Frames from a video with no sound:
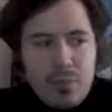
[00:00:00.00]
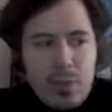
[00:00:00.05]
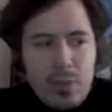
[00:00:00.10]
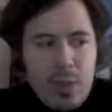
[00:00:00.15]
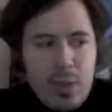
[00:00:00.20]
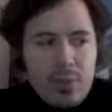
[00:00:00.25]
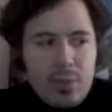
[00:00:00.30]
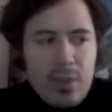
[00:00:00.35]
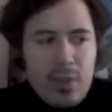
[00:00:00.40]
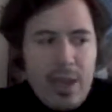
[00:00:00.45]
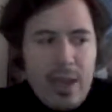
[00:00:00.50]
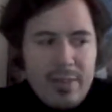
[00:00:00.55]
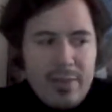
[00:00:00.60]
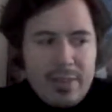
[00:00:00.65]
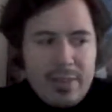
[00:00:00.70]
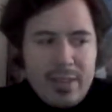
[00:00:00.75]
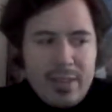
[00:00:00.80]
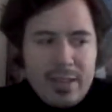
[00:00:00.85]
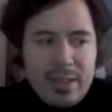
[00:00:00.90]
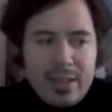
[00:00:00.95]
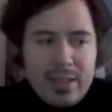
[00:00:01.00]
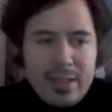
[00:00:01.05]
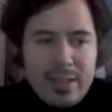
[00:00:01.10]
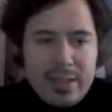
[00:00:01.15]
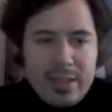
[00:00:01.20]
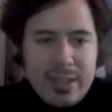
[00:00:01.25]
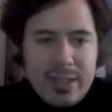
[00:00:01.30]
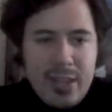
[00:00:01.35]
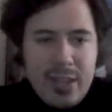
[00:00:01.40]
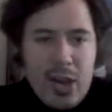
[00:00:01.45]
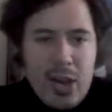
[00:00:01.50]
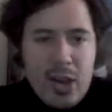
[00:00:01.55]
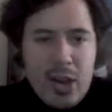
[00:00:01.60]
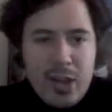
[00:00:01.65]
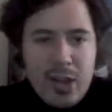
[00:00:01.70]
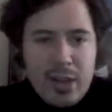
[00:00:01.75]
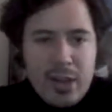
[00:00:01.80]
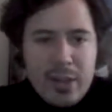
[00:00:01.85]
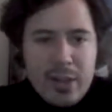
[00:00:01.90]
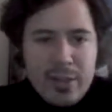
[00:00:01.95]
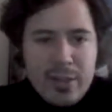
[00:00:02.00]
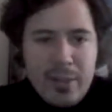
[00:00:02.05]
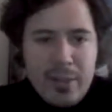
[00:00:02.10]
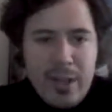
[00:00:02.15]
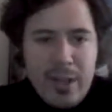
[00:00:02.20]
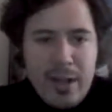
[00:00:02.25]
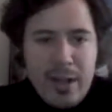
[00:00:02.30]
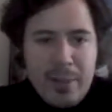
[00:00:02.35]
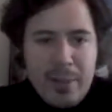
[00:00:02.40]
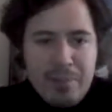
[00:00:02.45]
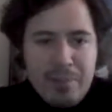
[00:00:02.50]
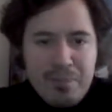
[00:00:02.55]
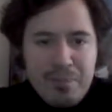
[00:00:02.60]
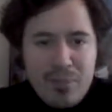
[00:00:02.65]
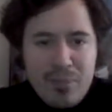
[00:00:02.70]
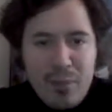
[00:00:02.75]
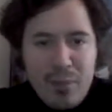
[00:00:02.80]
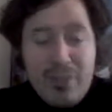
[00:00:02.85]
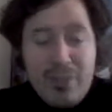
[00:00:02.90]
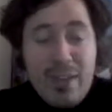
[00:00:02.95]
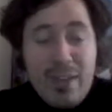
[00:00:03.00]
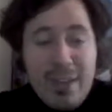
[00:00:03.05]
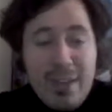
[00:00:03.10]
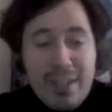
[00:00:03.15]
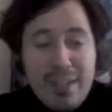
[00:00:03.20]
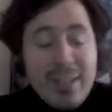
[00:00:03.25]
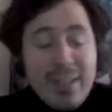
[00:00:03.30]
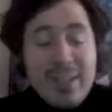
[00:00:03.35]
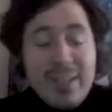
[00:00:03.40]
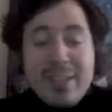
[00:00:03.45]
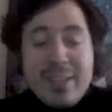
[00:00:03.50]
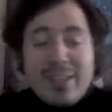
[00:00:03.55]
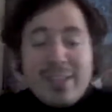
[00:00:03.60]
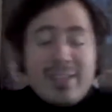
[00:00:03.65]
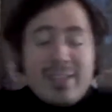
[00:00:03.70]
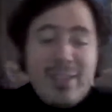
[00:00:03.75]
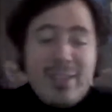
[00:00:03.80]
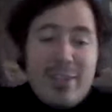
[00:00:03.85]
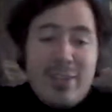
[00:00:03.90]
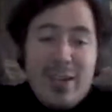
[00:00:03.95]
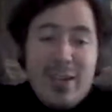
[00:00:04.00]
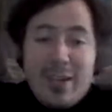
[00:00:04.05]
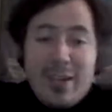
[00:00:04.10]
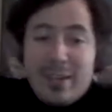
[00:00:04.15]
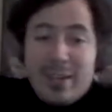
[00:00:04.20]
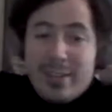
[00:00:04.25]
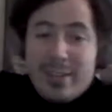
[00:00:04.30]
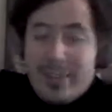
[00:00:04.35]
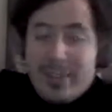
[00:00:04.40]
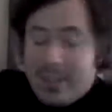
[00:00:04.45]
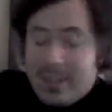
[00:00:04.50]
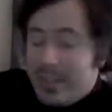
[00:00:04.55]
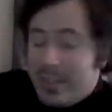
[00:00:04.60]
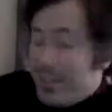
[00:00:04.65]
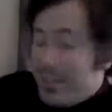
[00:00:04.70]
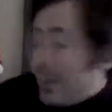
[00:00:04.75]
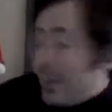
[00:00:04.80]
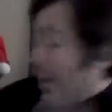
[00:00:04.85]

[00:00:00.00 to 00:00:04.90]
Also having the guard, I found out the